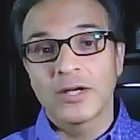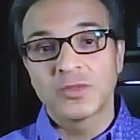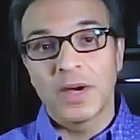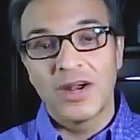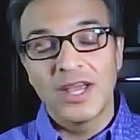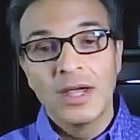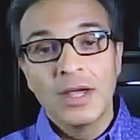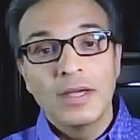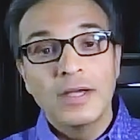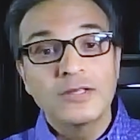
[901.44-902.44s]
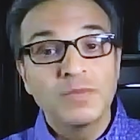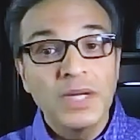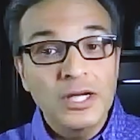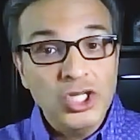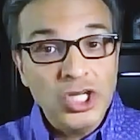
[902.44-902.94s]
prosperity is
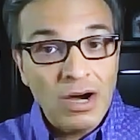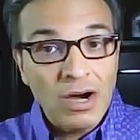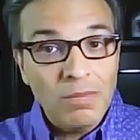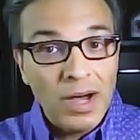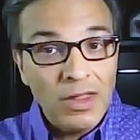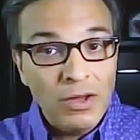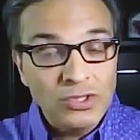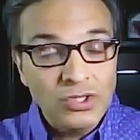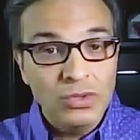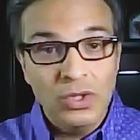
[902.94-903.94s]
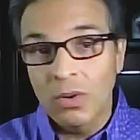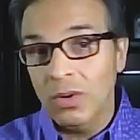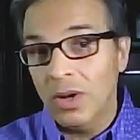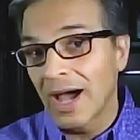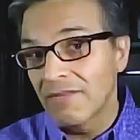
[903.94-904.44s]
being shared by those who
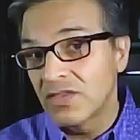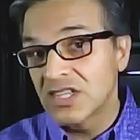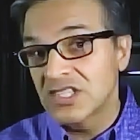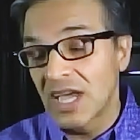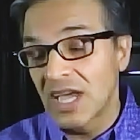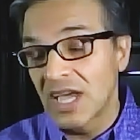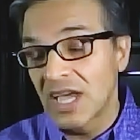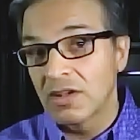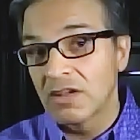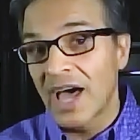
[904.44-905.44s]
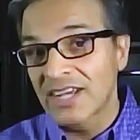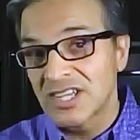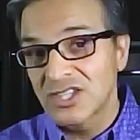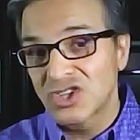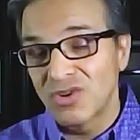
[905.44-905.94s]
don't have the same level of
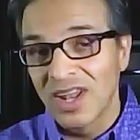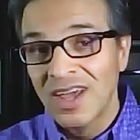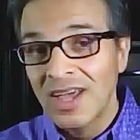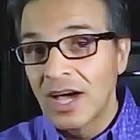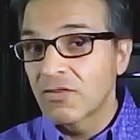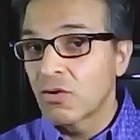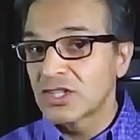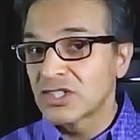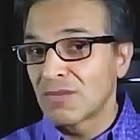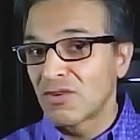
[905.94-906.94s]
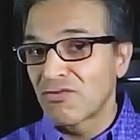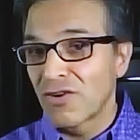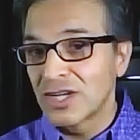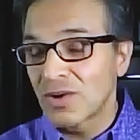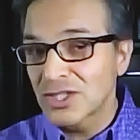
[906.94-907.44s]
access to it. And of course, I'm
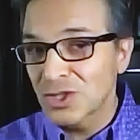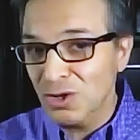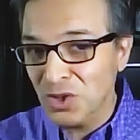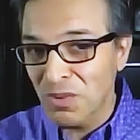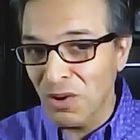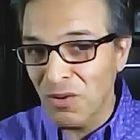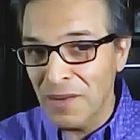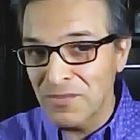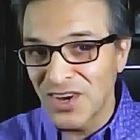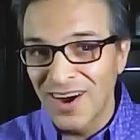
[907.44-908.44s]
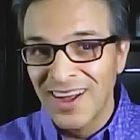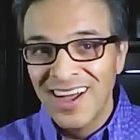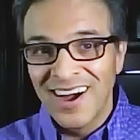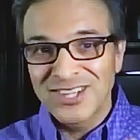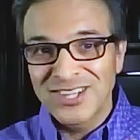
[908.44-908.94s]
referring to our social programs here.
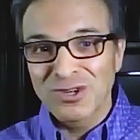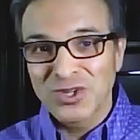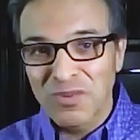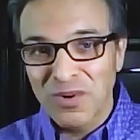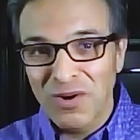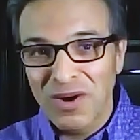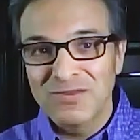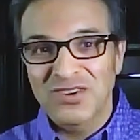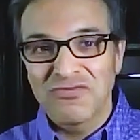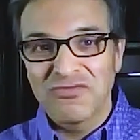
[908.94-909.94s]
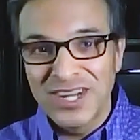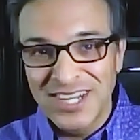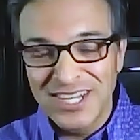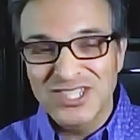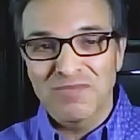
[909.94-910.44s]
Our social programs are
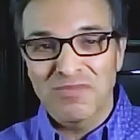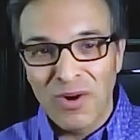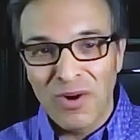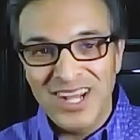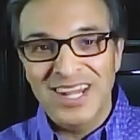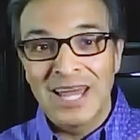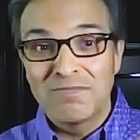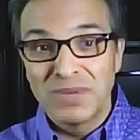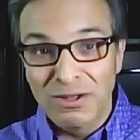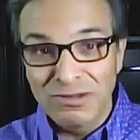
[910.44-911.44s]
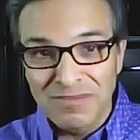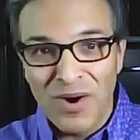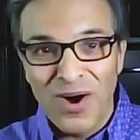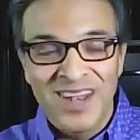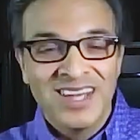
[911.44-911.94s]
funded, supported, and built
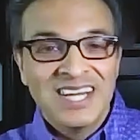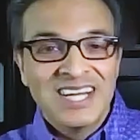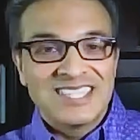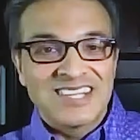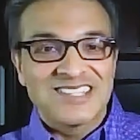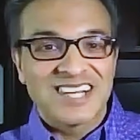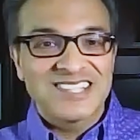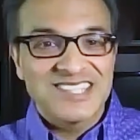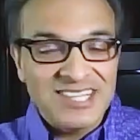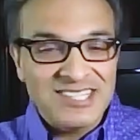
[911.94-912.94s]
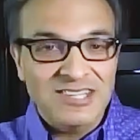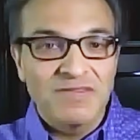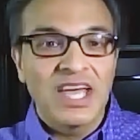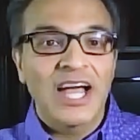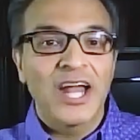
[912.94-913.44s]
upon the success of
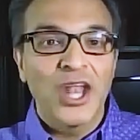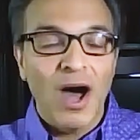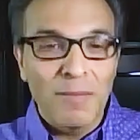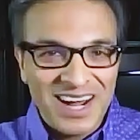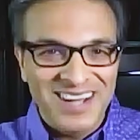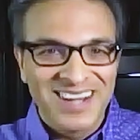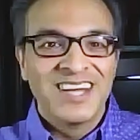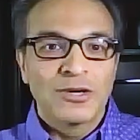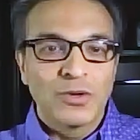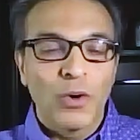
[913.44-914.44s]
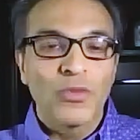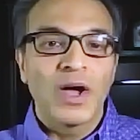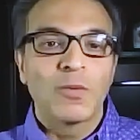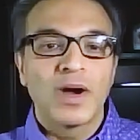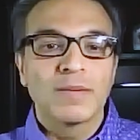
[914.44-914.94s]
the economic growth
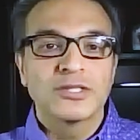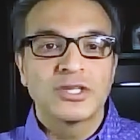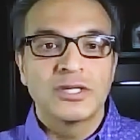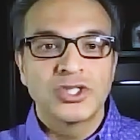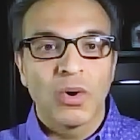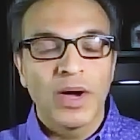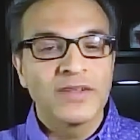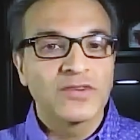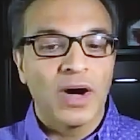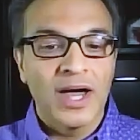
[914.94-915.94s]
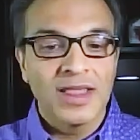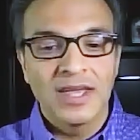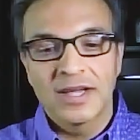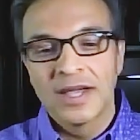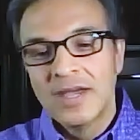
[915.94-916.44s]
that we're able to enjoy. And so I
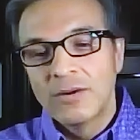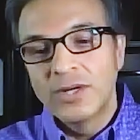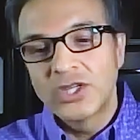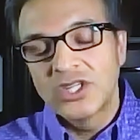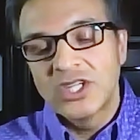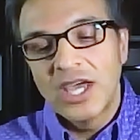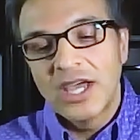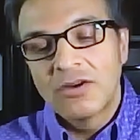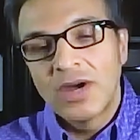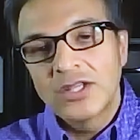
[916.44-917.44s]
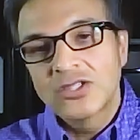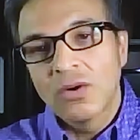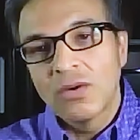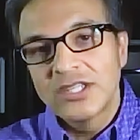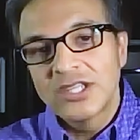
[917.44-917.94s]
think we should take great
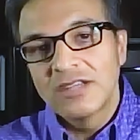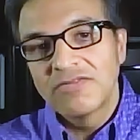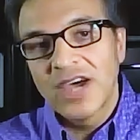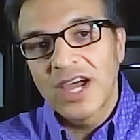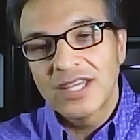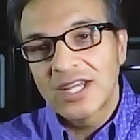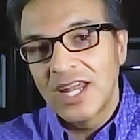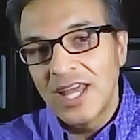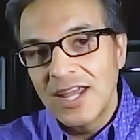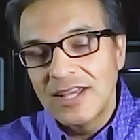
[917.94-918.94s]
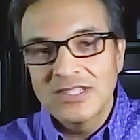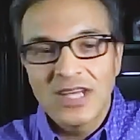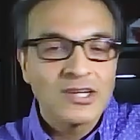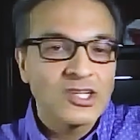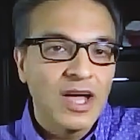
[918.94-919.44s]
solace in the fact that Canadians
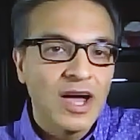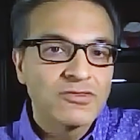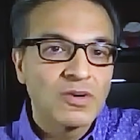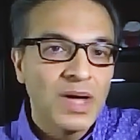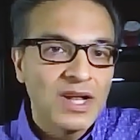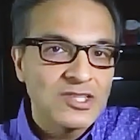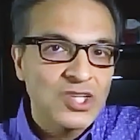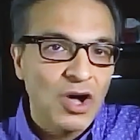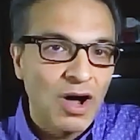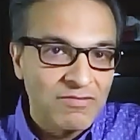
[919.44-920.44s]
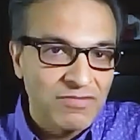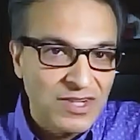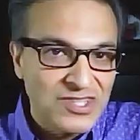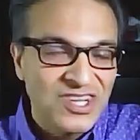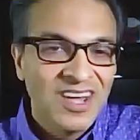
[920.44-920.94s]
actually have tremendous
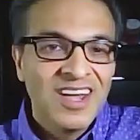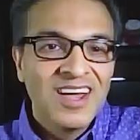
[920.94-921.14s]
confidence